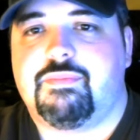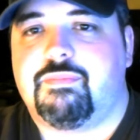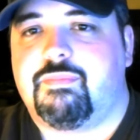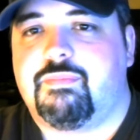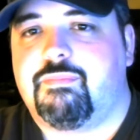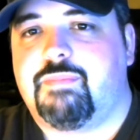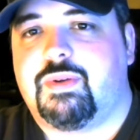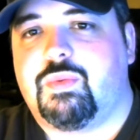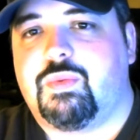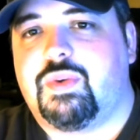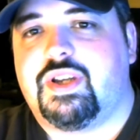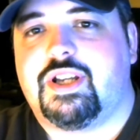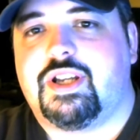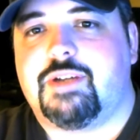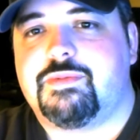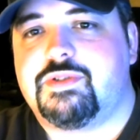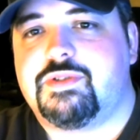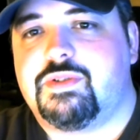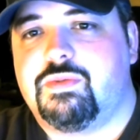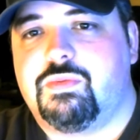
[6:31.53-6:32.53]
but when it
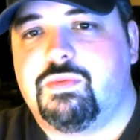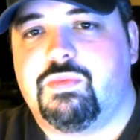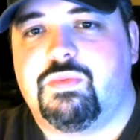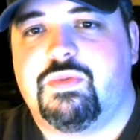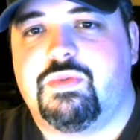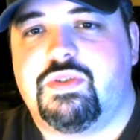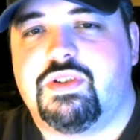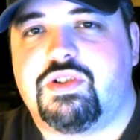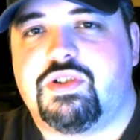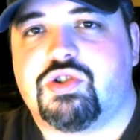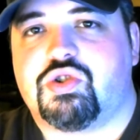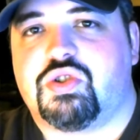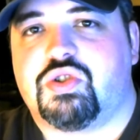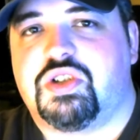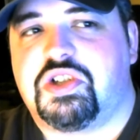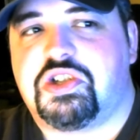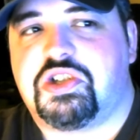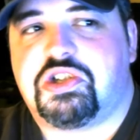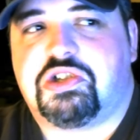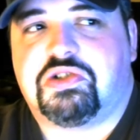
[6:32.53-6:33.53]
comes to
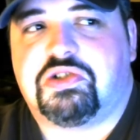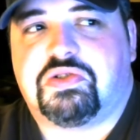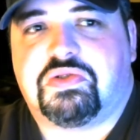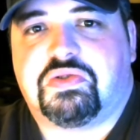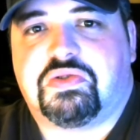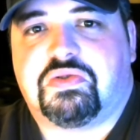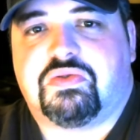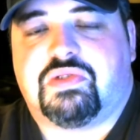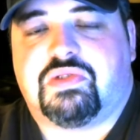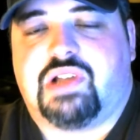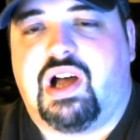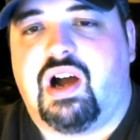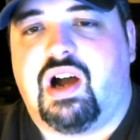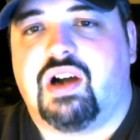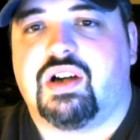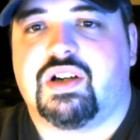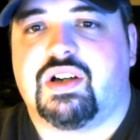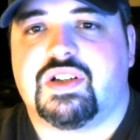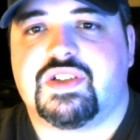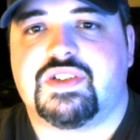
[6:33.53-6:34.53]
traditional
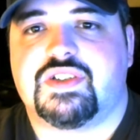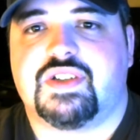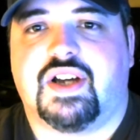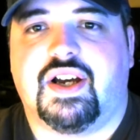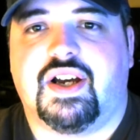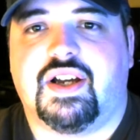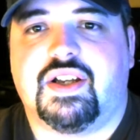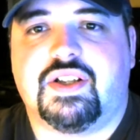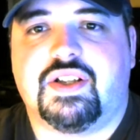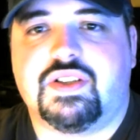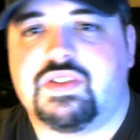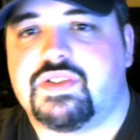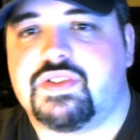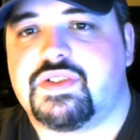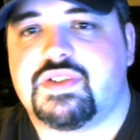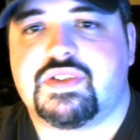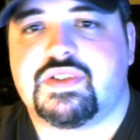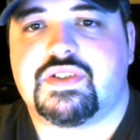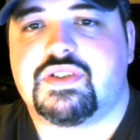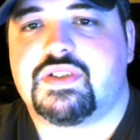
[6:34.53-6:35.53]
lager
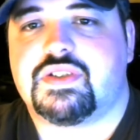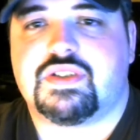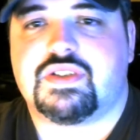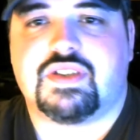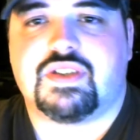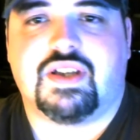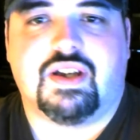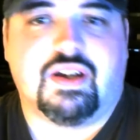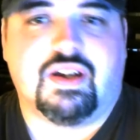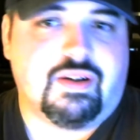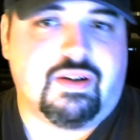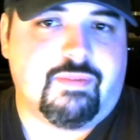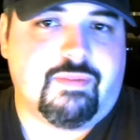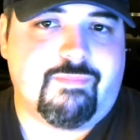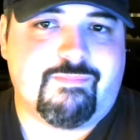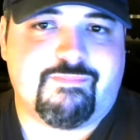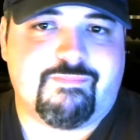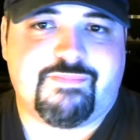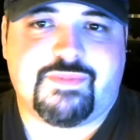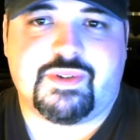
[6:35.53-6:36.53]
styles,
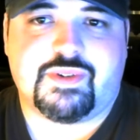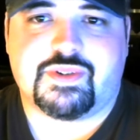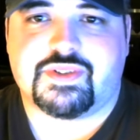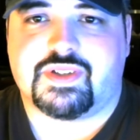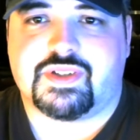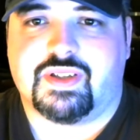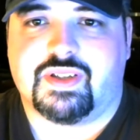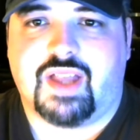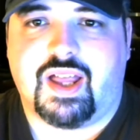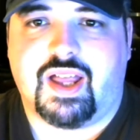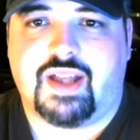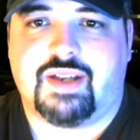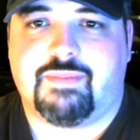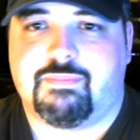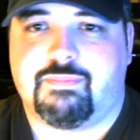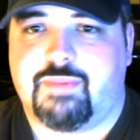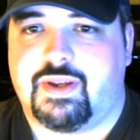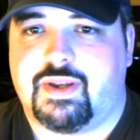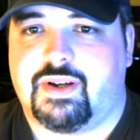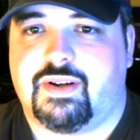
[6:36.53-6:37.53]
there's a lot
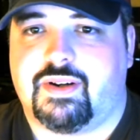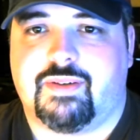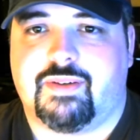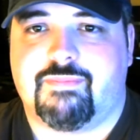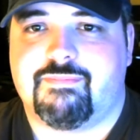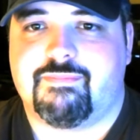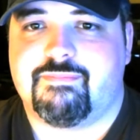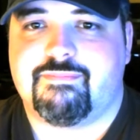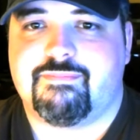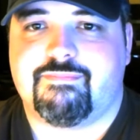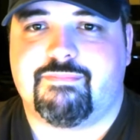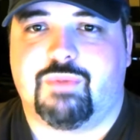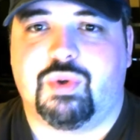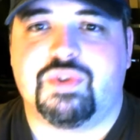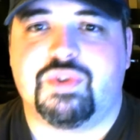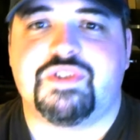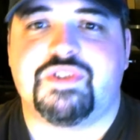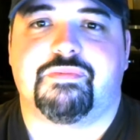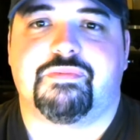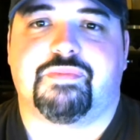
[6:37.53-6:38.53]
better
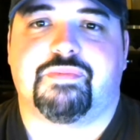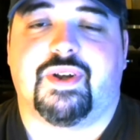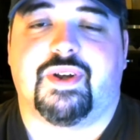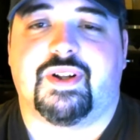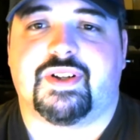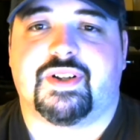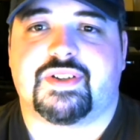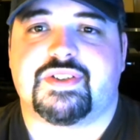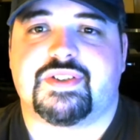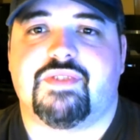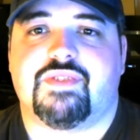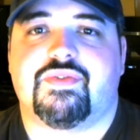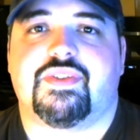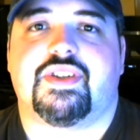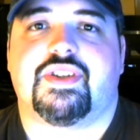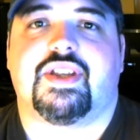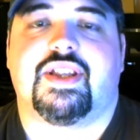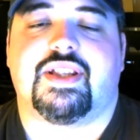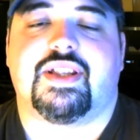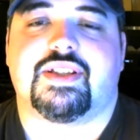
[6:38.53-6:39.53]
Molson products even
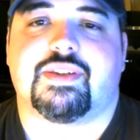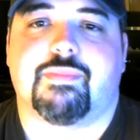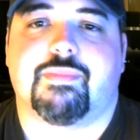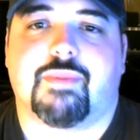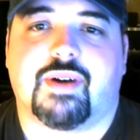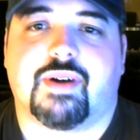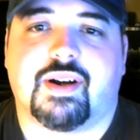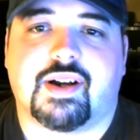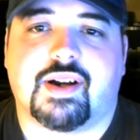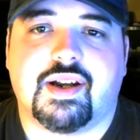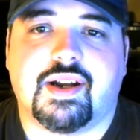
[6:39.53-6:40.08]
that hit the mark.